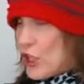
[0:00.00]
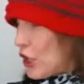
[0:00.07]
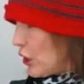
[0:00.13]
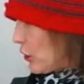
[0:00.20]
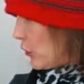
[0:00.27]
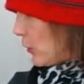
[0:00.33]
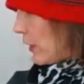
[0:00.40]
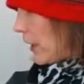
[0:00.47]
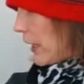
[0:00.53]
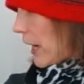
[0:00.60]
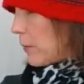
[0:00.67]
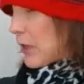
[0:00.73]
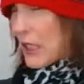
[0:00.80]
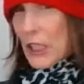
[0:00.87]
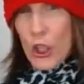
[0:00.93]
too,
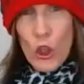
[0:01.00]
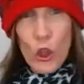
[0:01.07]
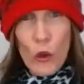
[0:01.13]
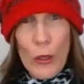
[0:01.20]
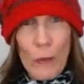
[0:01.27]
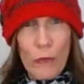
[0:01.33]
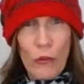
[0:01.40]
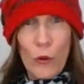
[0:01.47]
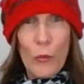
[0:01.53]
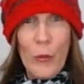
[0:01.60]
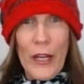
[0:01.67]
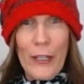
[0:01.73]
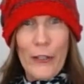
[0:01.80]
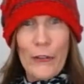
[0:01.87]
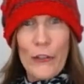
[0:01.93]
got me a little grapefruit
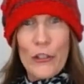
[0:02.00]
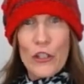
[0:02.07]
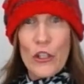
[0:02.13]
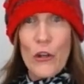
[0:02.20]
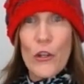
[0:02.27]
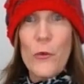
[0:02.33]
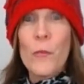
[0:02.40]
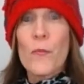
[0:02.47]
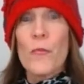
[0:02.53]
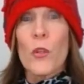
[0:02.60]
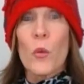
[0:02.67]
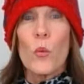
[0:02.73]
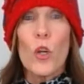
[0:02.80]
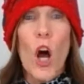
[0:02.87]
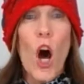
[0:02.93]
back here to show you,
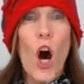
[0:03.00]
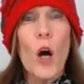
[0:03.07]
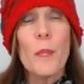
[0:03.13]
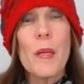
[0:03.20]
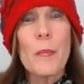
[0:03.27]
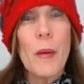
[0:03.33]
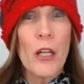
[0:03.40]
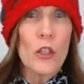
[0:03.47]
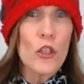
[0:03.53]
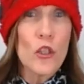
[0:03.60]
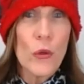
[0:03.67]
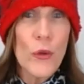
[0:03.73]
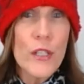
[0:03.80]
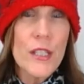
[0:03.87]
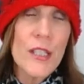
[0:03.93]
would all be better
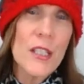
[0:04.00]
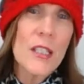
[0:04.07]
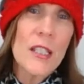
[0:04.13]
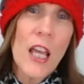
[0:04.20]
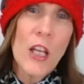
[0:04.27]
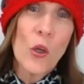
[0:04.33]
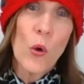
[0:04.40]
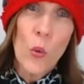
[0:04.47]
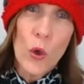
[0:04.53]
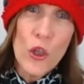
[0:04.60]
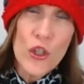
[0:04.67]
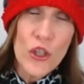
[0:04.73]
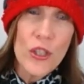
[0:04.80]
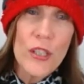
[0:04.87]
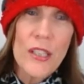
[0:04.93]
choices than
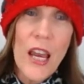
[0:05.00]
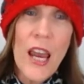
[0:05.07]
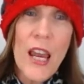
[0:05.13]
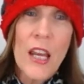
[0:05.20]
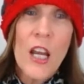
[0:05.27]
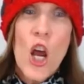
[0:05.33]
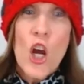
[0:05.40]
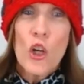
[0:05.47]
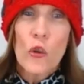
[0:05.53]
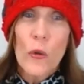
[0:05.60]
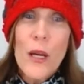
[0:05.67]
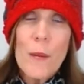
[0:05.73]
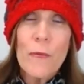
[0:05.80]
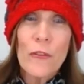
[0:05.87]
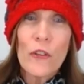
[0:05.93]
oranges. And
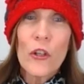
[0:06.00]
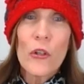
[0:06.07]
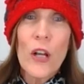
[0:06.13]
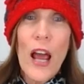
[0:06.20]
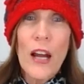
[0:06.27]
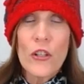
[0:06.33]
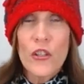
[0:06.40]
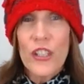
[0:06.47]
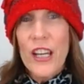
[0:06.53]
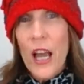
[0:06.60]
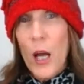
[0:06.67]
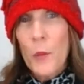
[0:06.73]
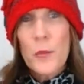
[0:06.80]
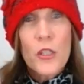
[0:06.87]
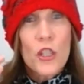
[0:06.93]
grapefruit actually
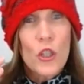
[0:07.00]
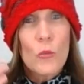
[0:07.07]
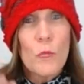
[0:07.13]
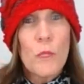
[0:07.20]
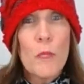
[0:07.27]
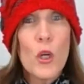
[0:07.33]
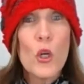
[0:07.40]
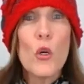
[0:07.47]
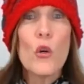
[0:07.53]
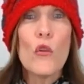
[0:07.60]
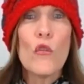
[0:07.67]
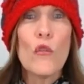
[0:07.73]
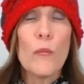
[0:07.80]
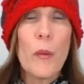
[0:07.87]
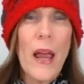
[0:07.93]
helps to
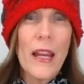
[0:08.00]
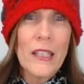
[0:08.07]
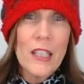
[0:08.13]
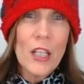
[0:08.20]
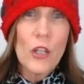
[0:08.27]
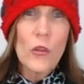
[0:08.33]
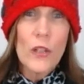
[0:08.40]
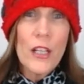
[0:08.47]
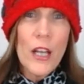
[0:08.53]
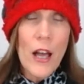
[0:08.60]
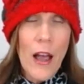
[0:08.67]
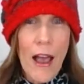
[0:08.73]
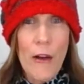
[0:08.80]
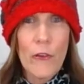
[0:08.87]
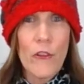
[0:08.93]
move
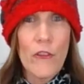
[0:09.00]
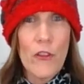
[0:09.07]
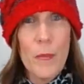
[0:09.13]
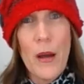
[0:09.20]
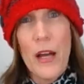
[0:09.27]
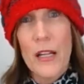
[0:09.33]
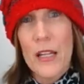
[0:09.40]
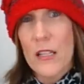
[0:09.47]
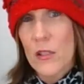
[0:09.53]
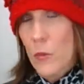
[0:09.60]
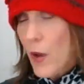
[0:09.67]
bacteria out of the body as